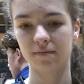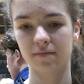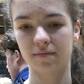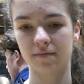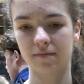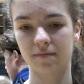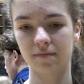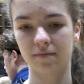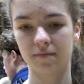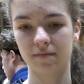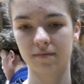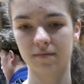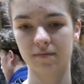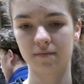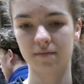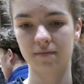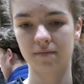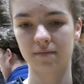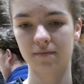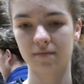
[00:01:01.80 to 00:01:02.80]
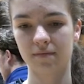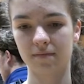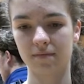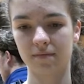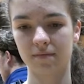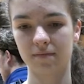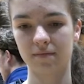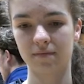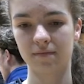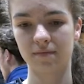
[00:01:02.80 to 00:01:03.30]

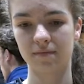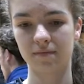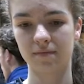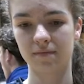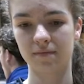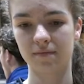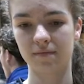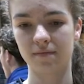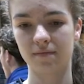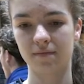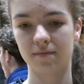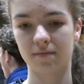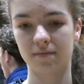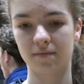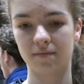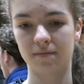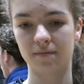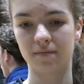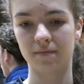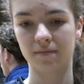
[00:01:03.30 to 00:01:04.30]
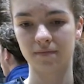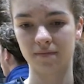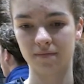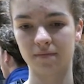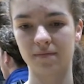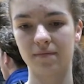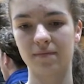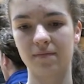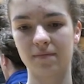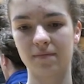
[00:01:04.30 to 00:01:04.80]
No words are spoken by the person on screen.